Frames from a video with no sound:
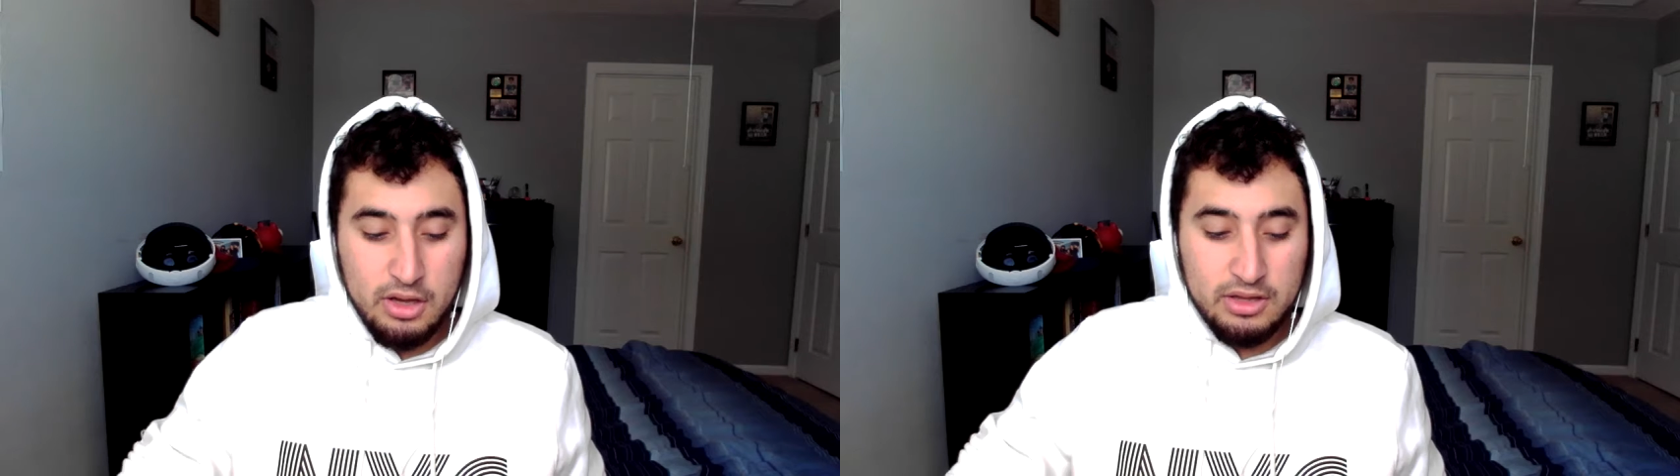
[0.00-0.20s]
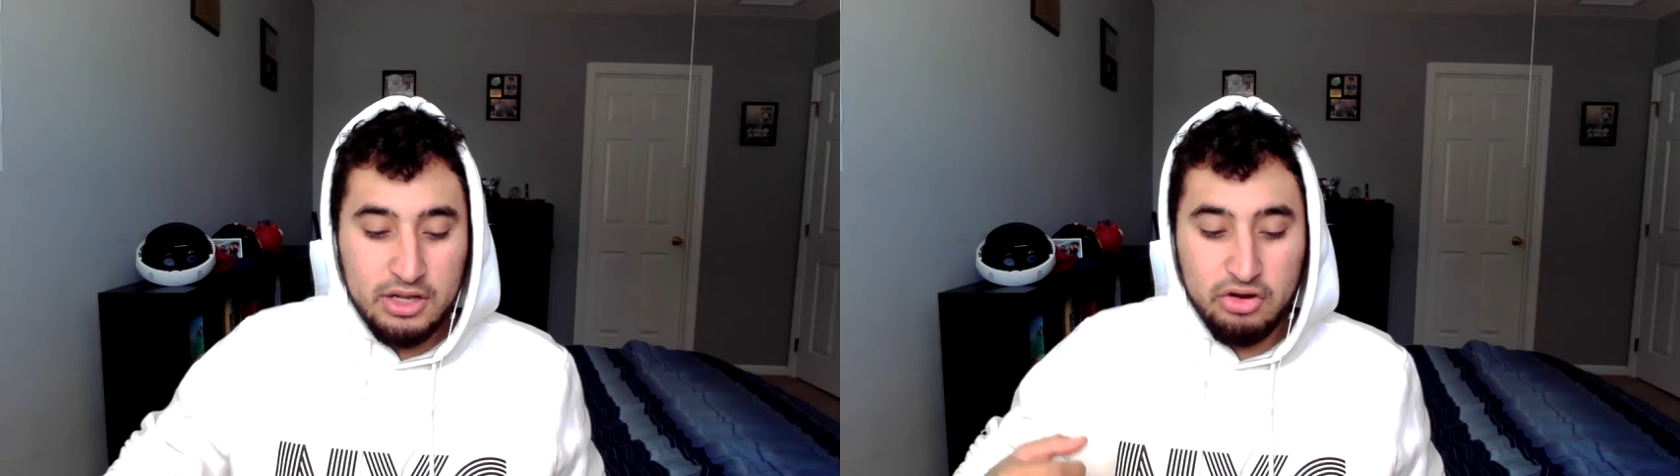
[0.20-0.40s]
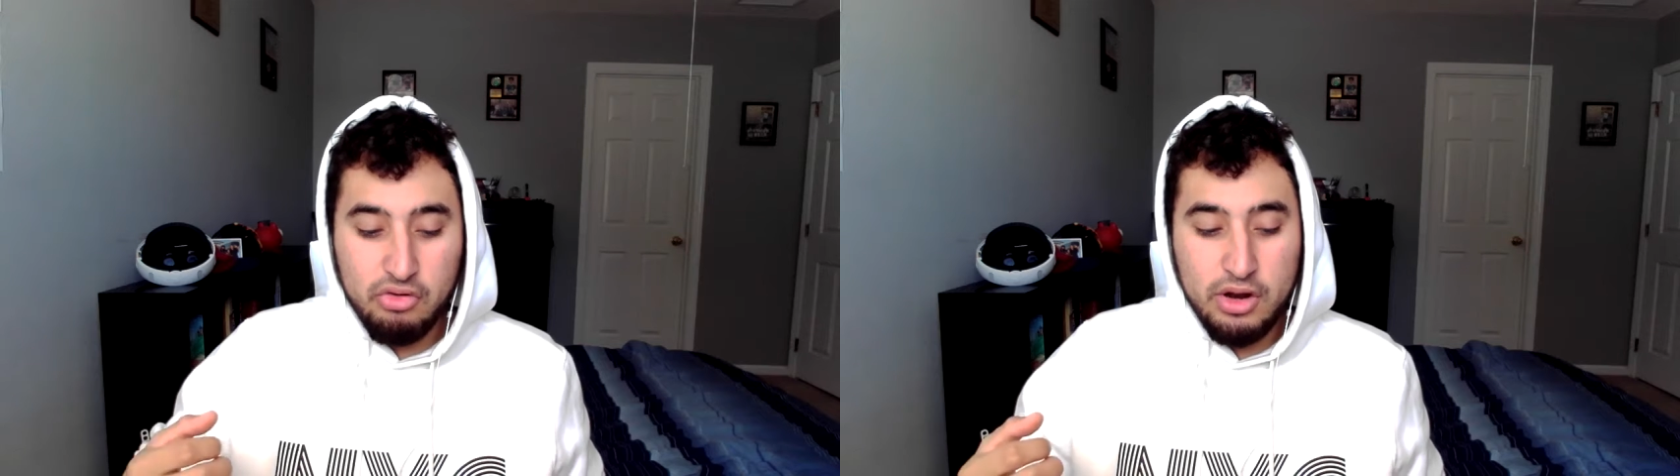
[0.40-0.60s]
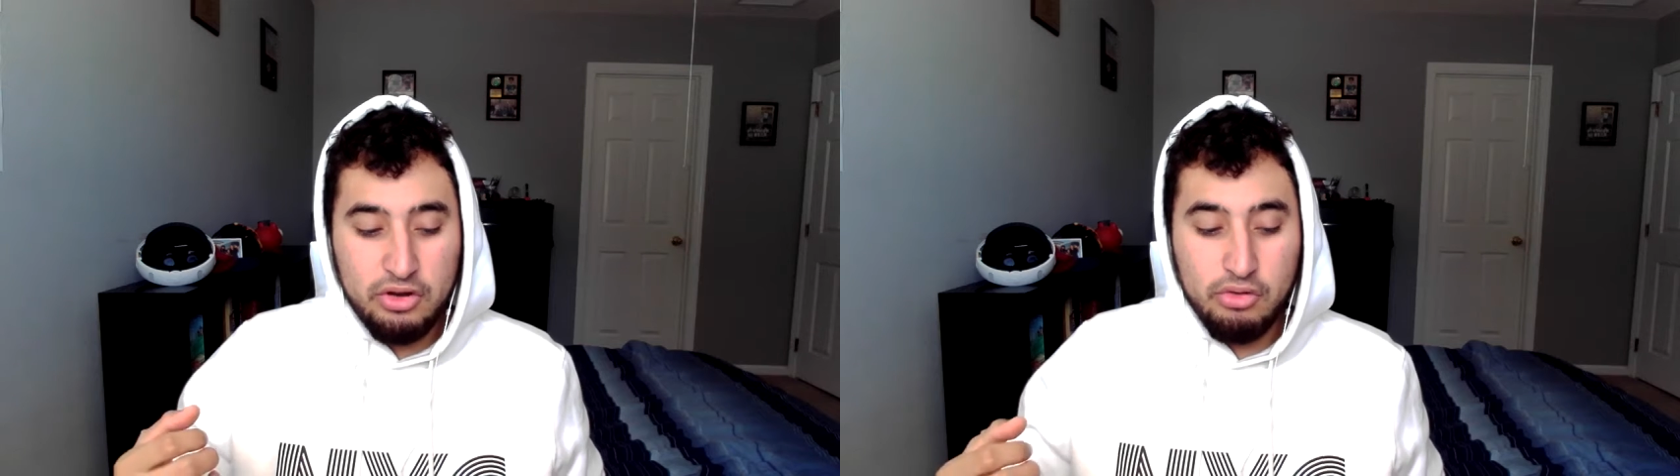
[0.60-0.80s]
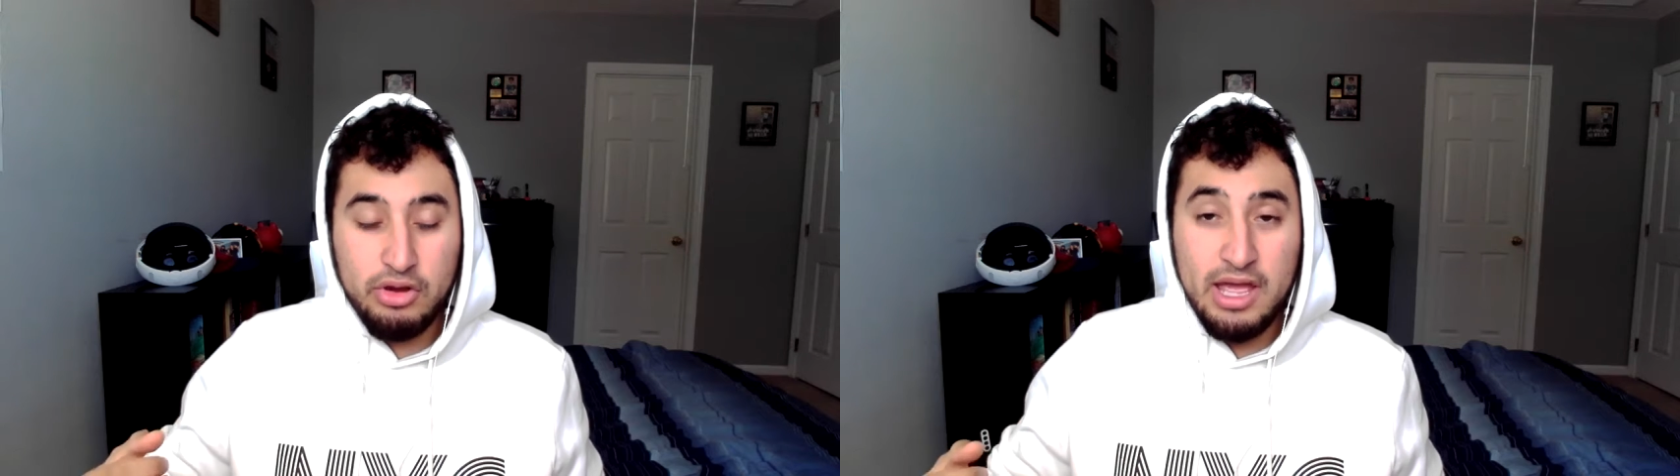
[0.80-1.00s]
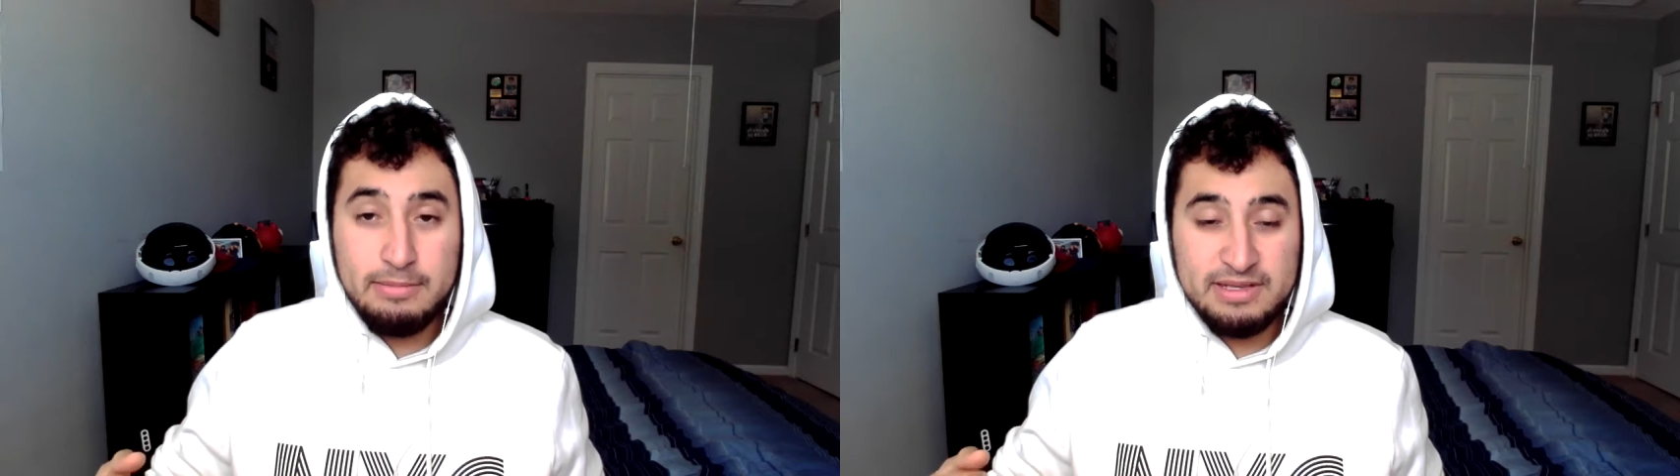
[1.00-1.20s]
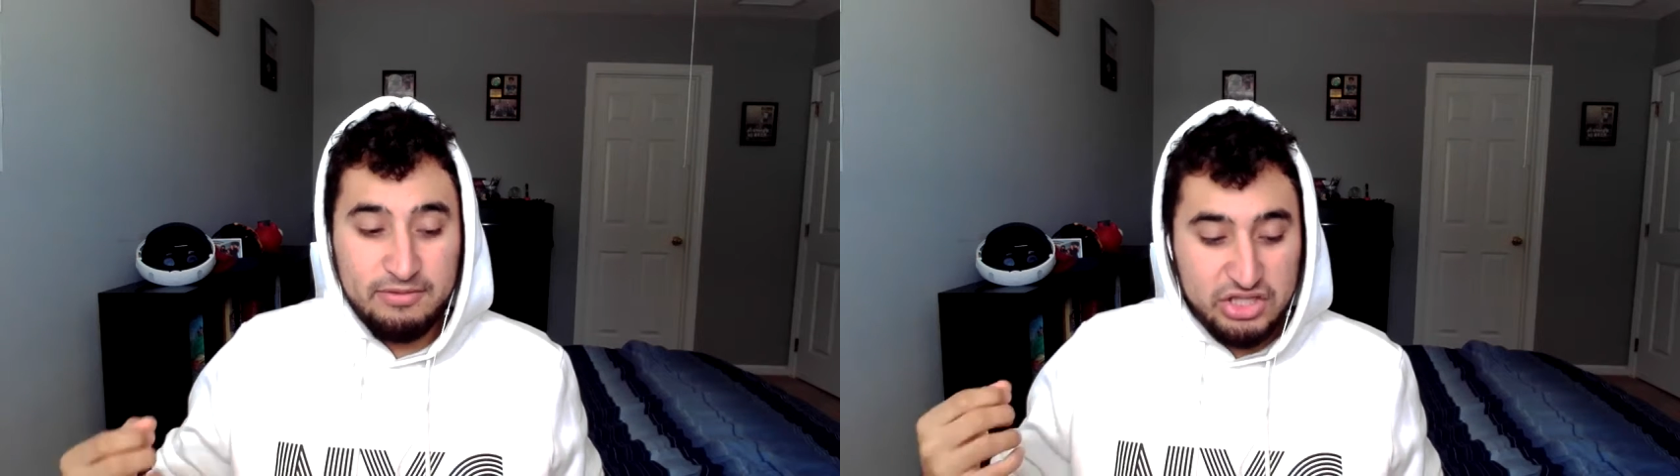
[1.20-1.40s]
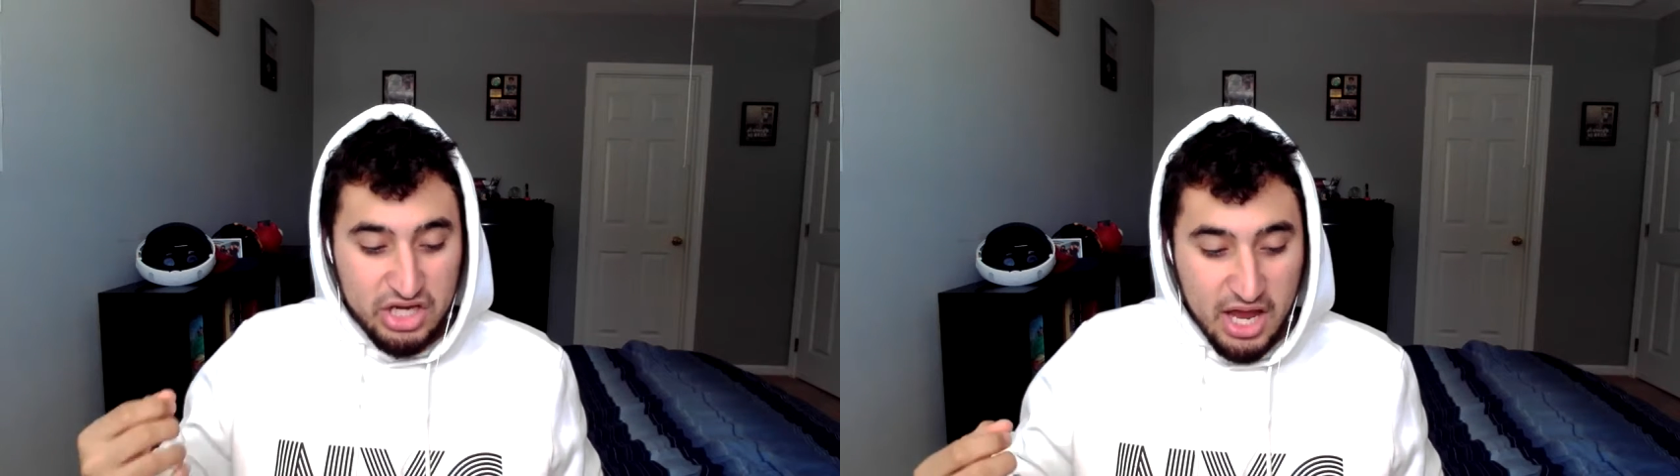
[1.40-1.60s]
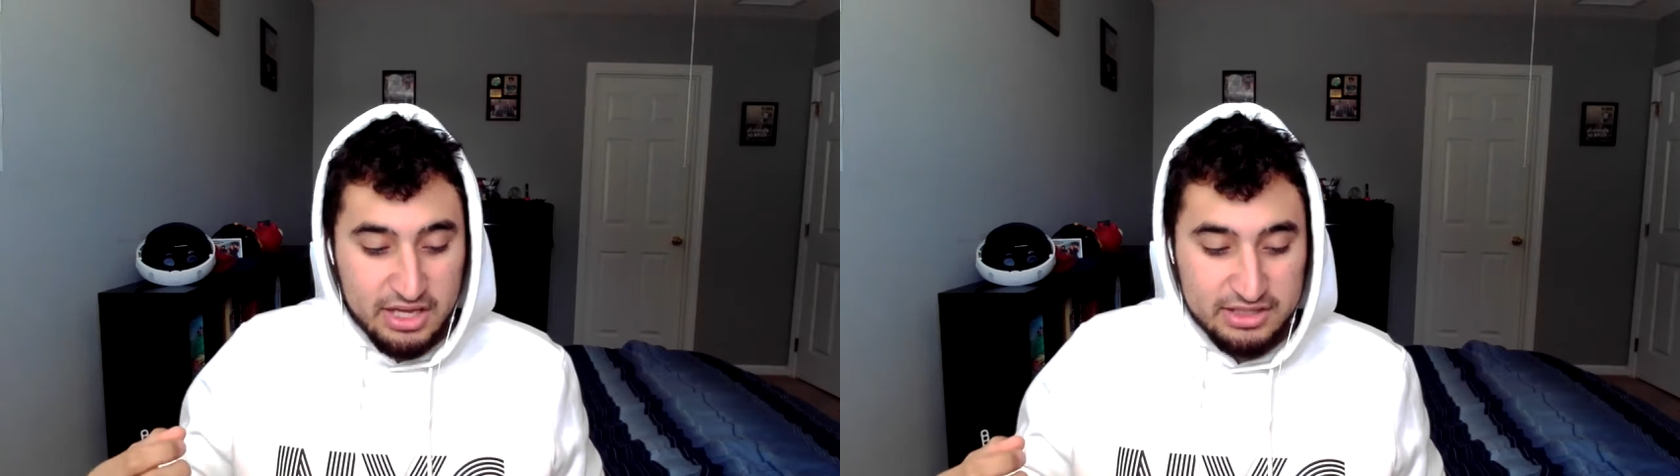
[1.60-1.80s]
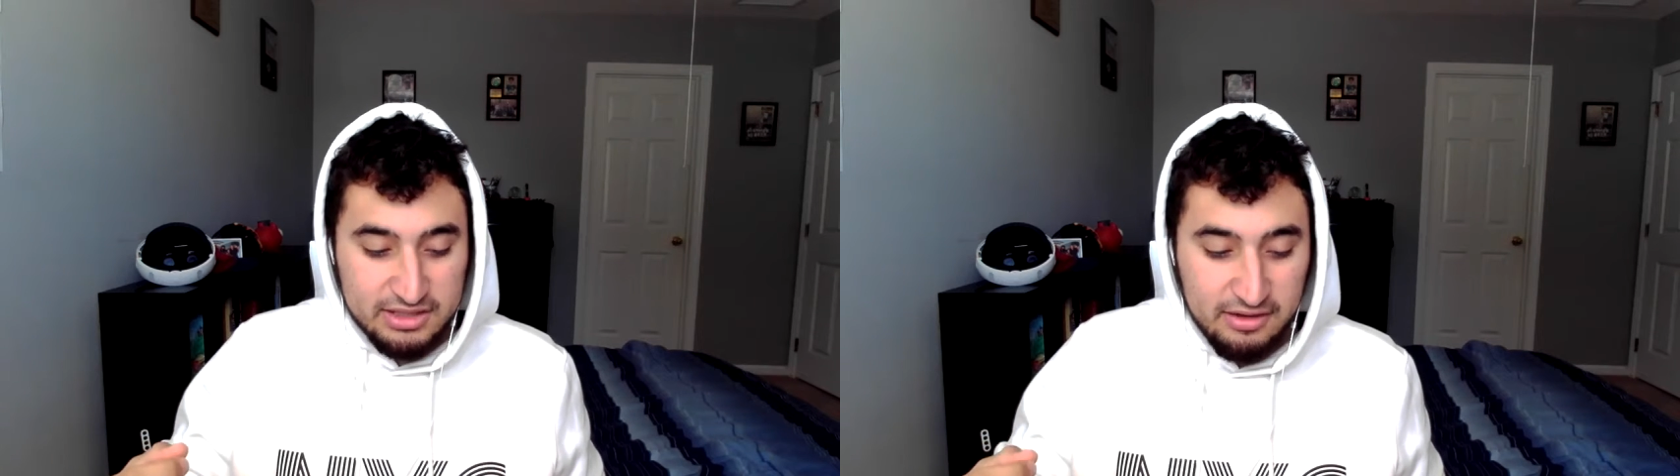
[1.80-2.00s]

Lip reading: that are created through our games have a chance